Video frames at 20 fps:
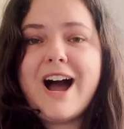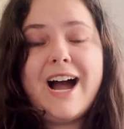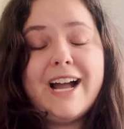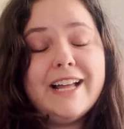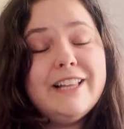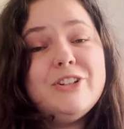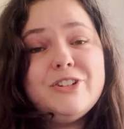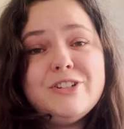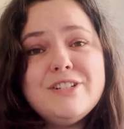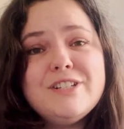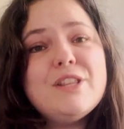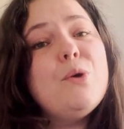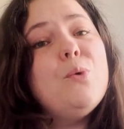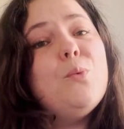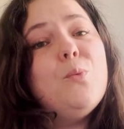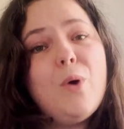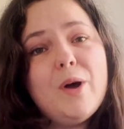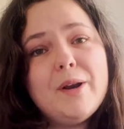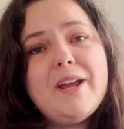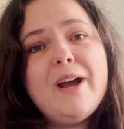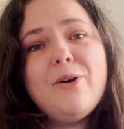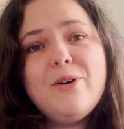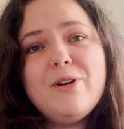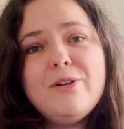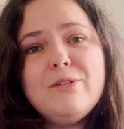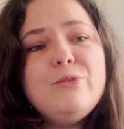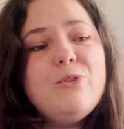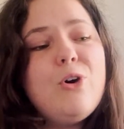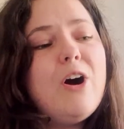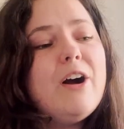I learned that 1 hour
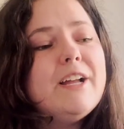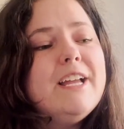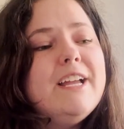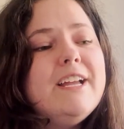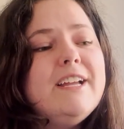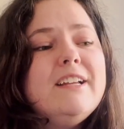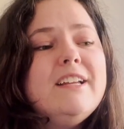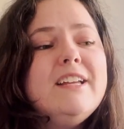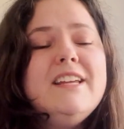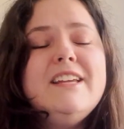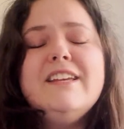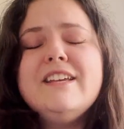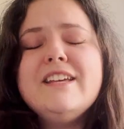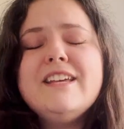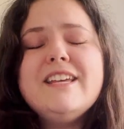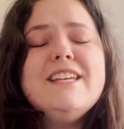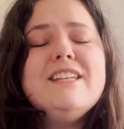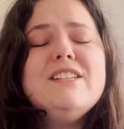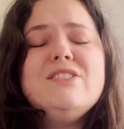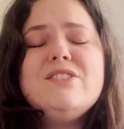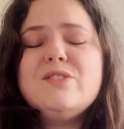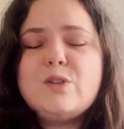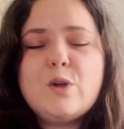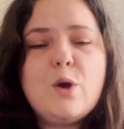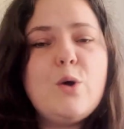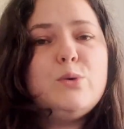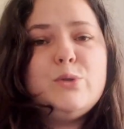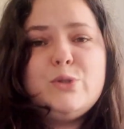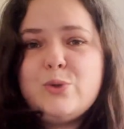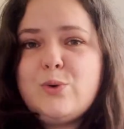of walking is
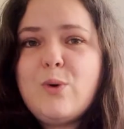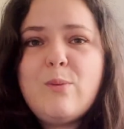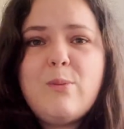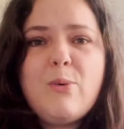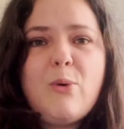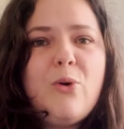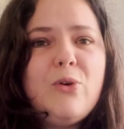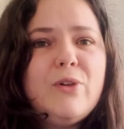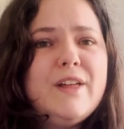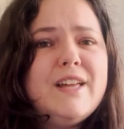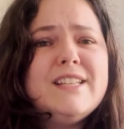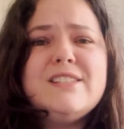so doable.